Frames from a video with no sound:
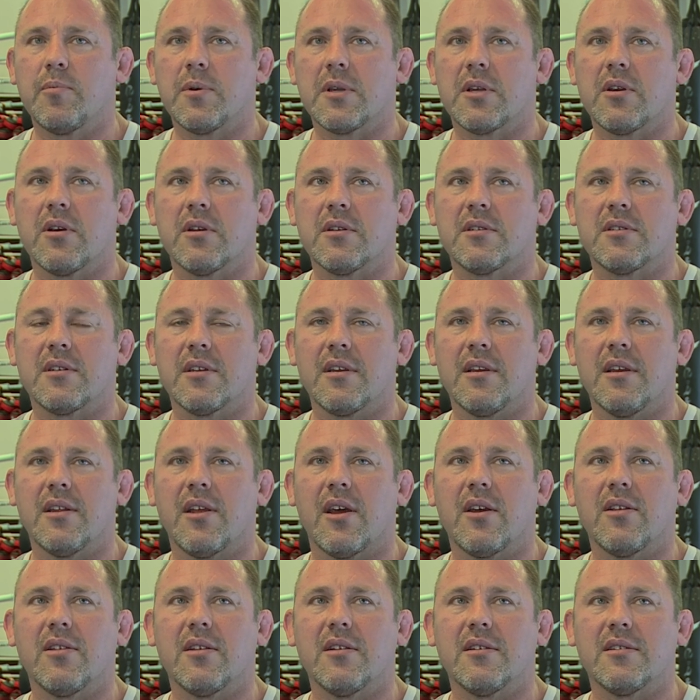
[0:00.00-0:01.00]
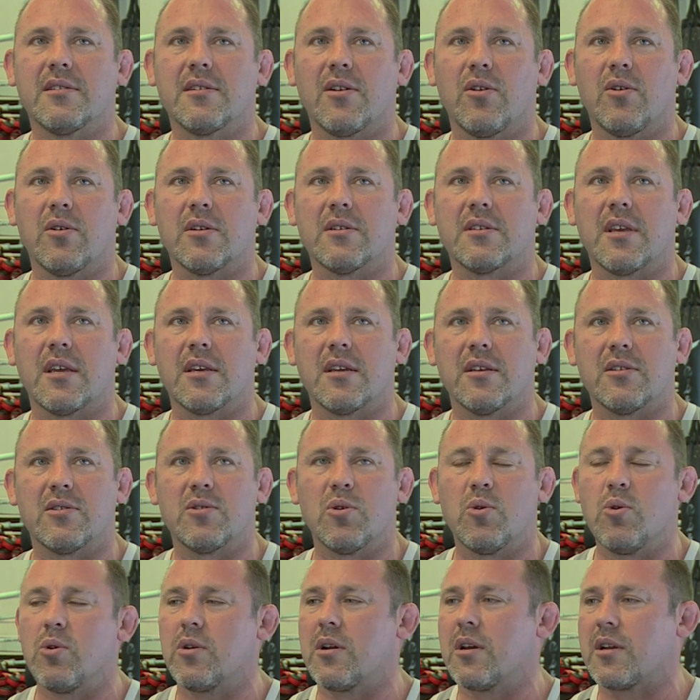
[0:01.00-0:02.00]
Because, you know, as long as they can
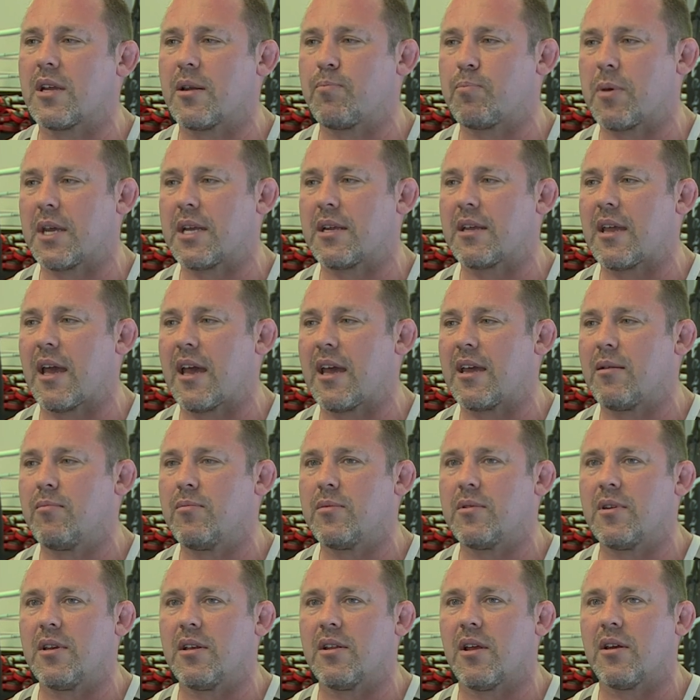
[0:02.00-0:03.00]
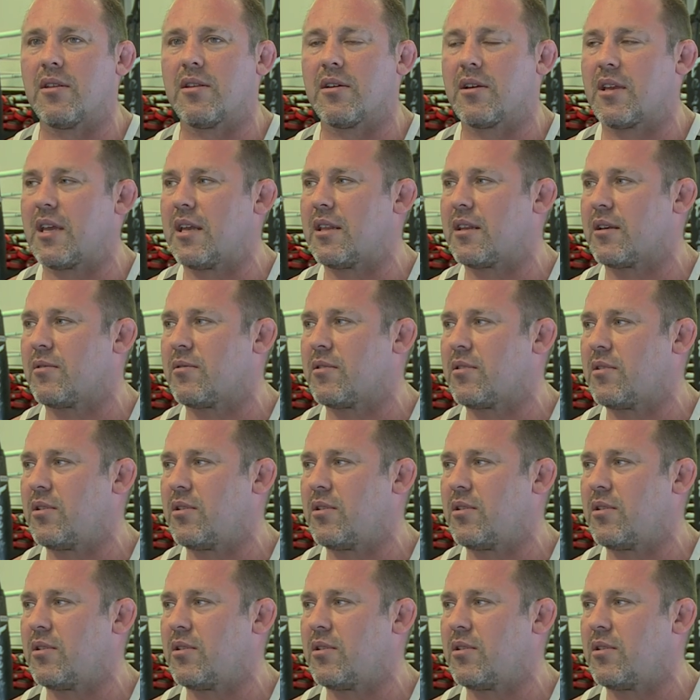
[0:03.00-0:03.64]
talk a big game, you know, they get the,